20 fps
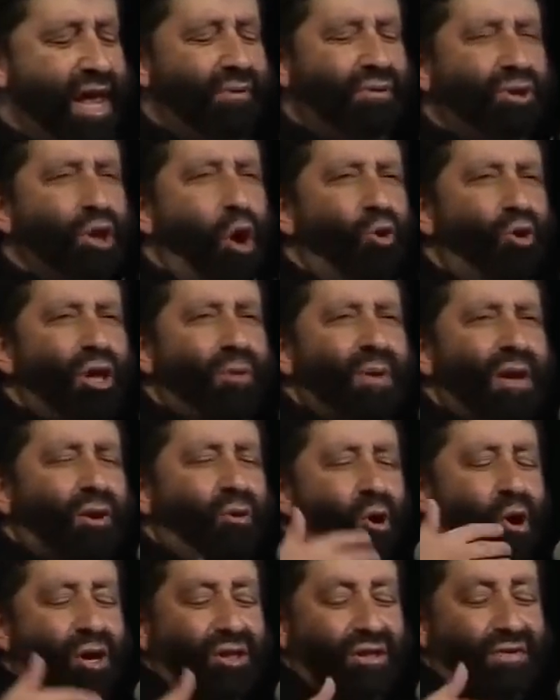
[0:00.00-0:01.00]
It was only
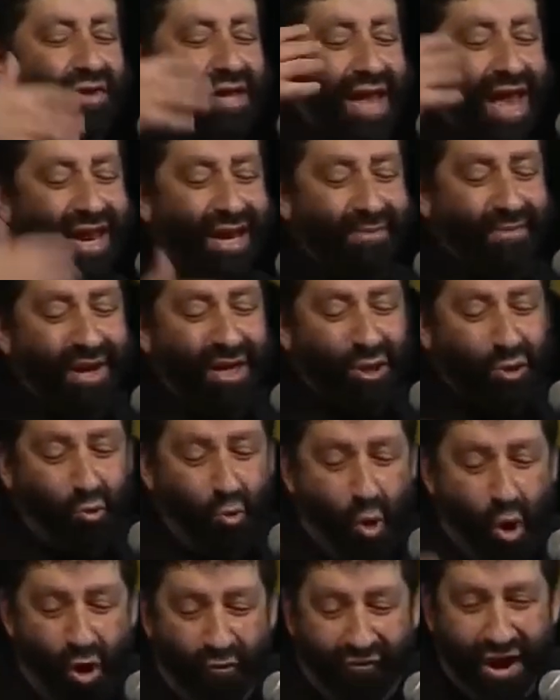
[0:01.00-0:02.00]
because of the enemy's
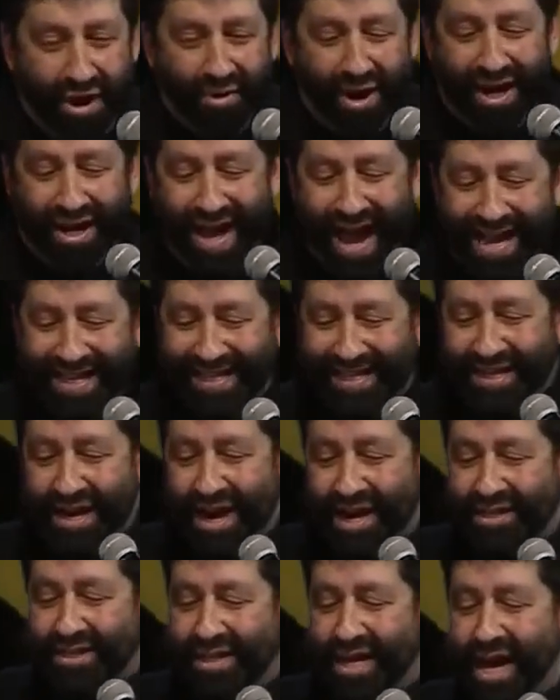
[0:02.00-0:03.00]
warfare against
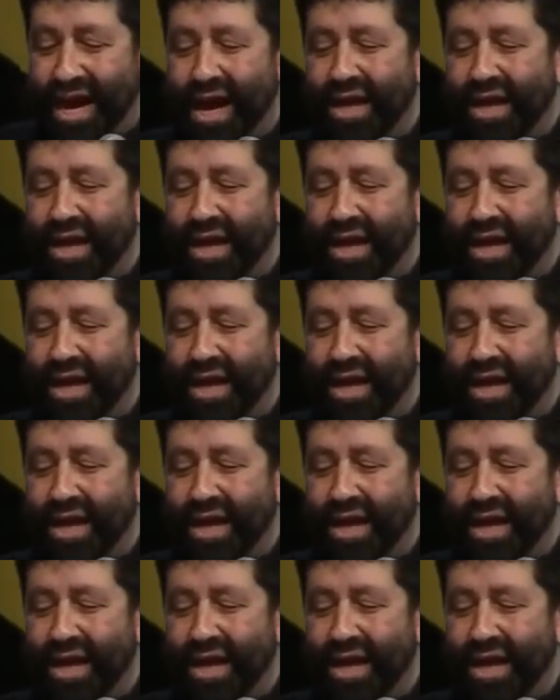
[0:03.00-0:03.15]
us